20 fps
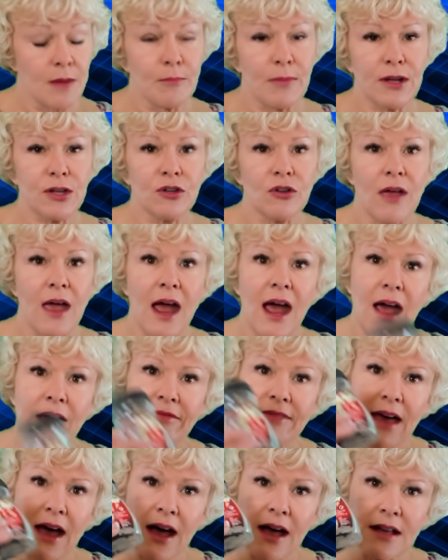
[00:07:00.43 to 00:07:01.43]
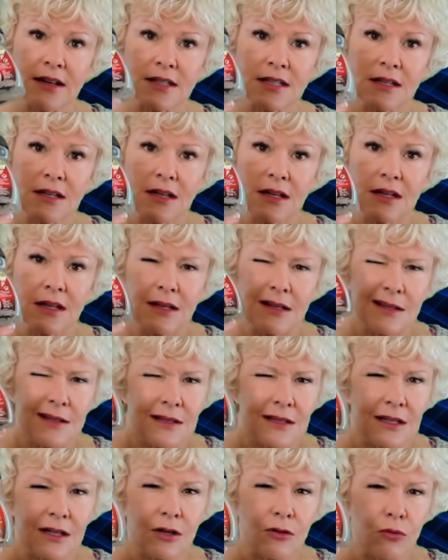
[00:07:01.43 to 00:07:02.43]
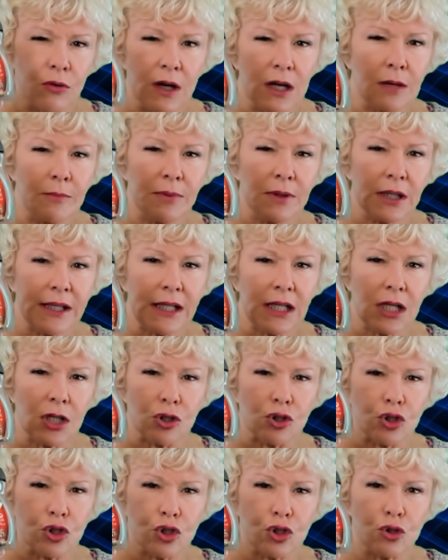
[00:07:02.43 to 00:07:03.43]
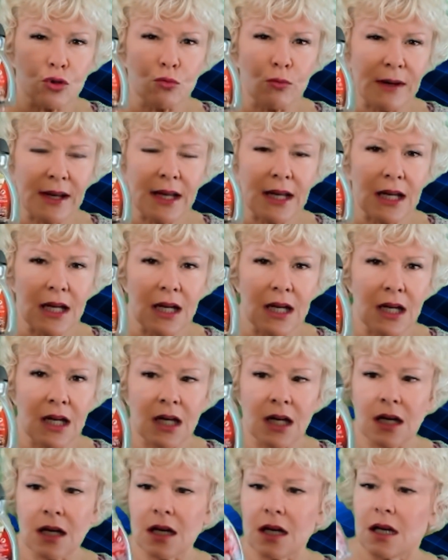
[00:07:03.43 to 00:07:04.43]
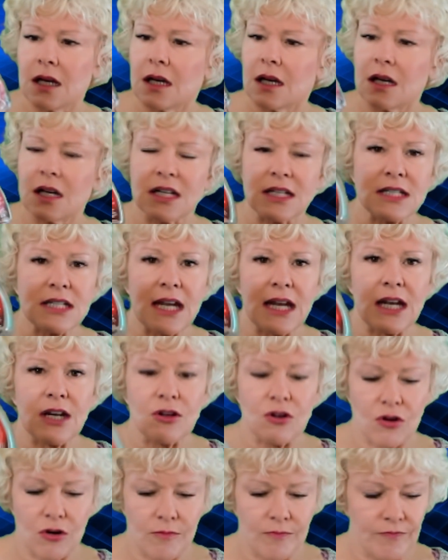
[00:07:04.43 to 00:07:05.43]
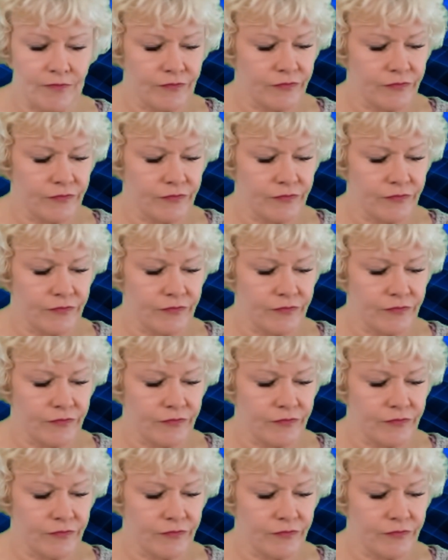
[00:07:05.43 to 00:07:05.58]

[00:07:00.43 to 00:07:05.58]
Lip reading: but you'll have that incredibly shrinking container.